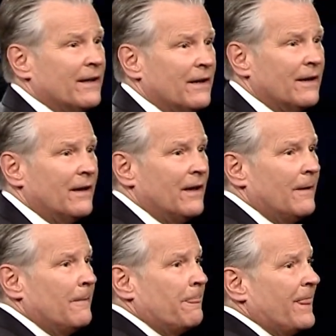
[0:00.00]
Amen.
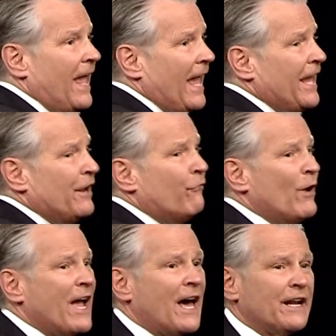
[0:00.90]
And if
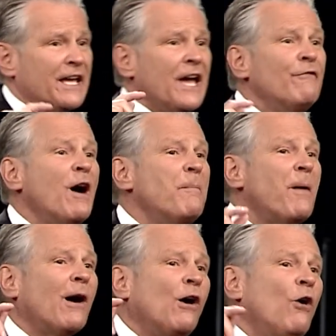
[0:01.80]
we got to give up
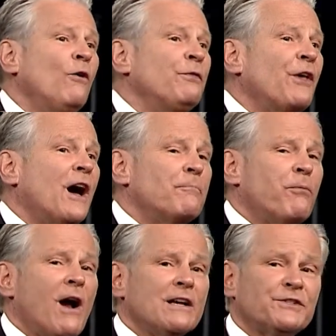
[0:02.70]
our own thought
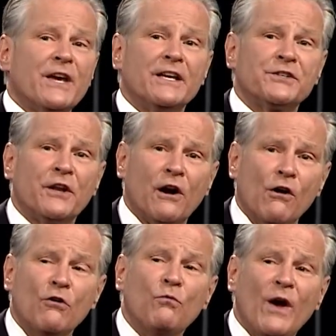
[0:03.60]
process and our
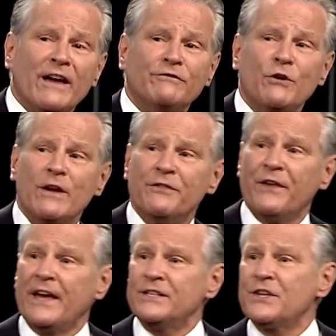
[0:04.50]
own way of doing
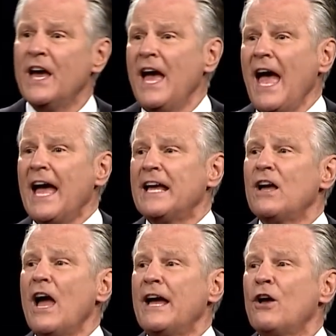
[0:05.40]
things and,
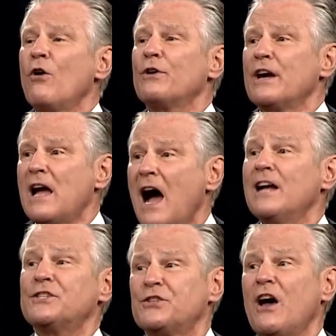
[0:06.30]
and go to
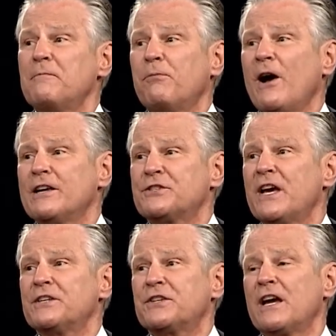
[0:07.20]
God's thought
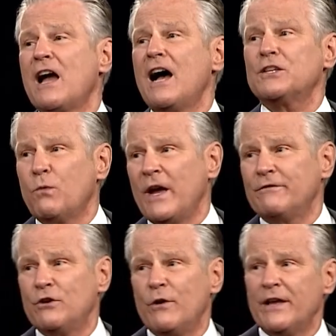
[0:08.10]
process and God's way
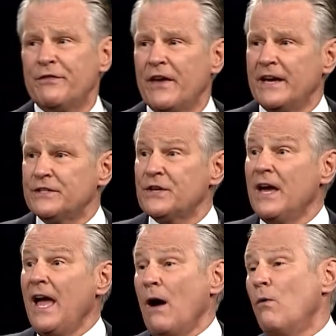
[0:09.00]
of doing things,
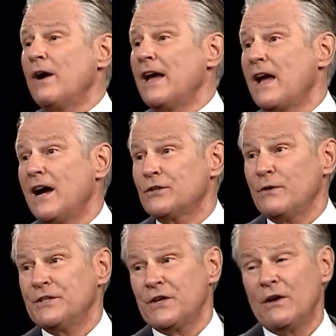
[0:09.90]
and we'll get God's
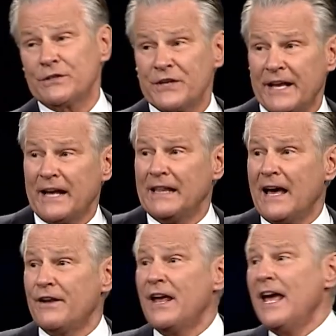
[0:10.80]
results. Say it out
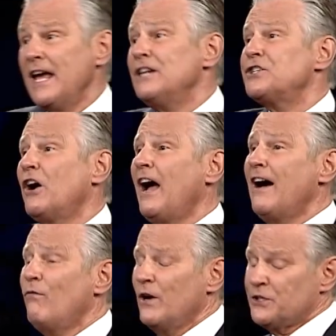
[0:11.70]
loud. He shall
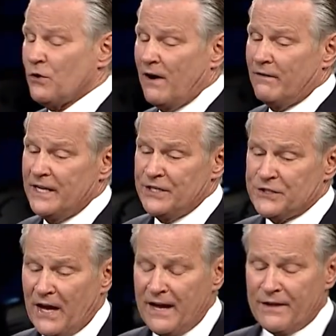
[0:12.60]
have whatsoever he
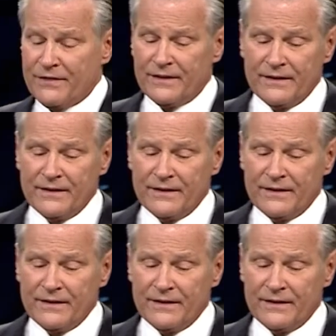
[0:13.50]
saith.